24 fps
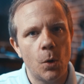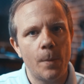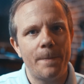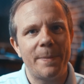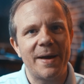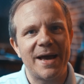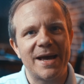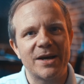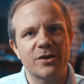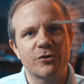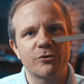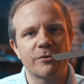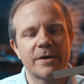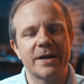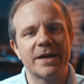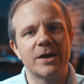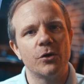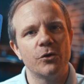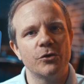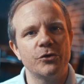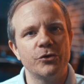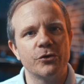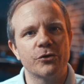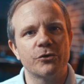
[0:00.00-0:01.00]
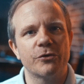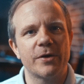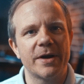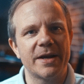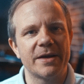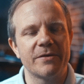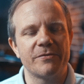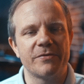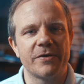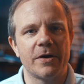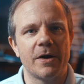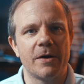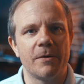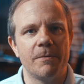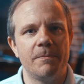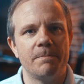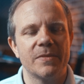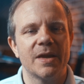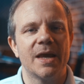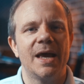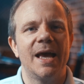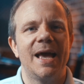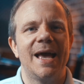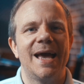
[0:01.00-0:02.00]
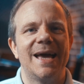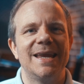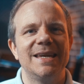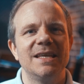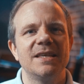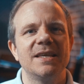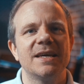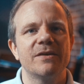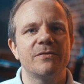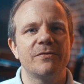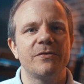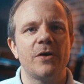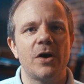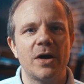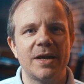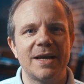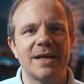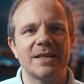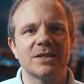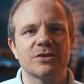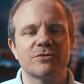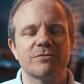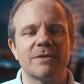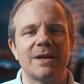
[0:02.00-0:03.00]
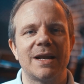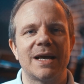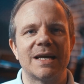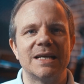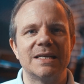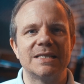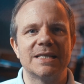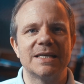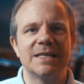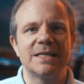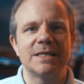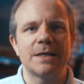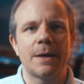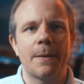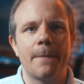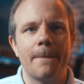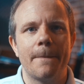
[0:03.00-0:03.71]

bad credit on your credit file. Anything finance related